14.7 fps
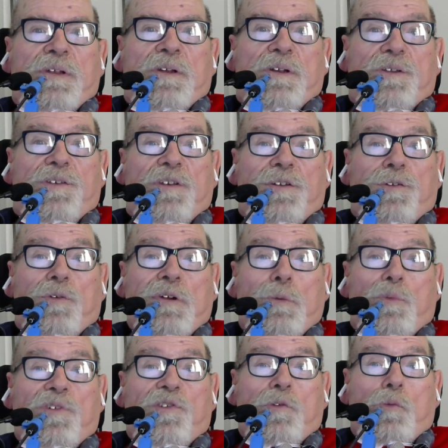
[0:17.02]
continuing
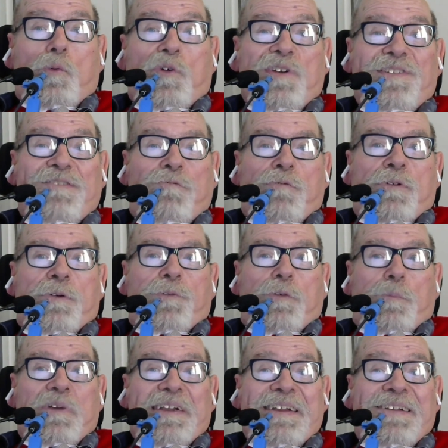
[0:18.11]
with stories from
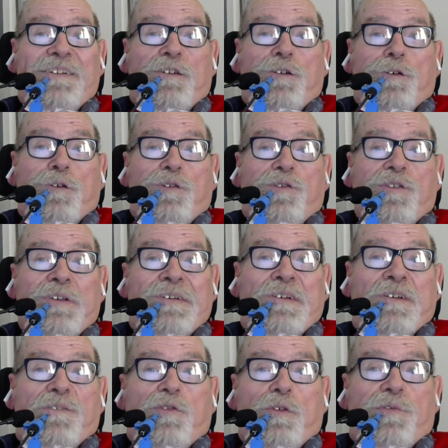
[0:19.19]
my eight years
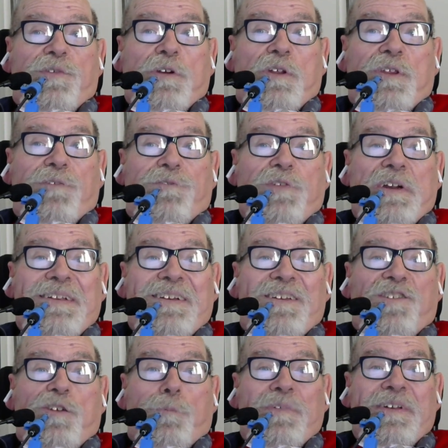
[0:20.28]
of serving on the
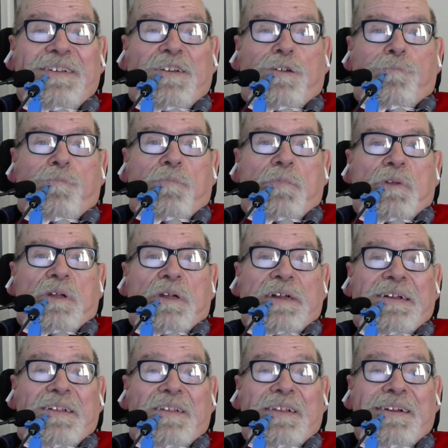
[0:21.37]
Finance Committee
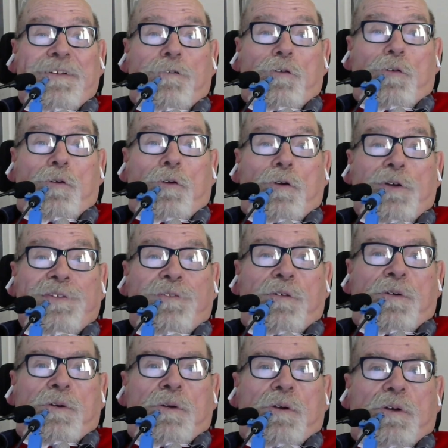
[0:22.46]
and later on
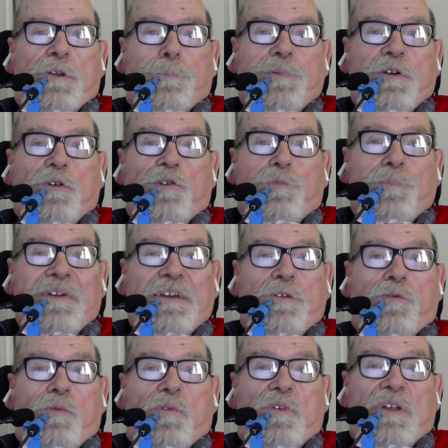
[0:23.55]
on the Parish
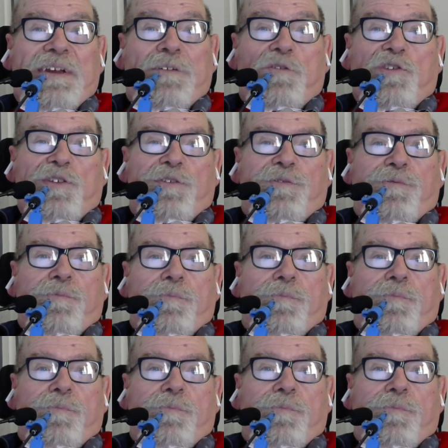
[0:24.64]
Pastoral Council.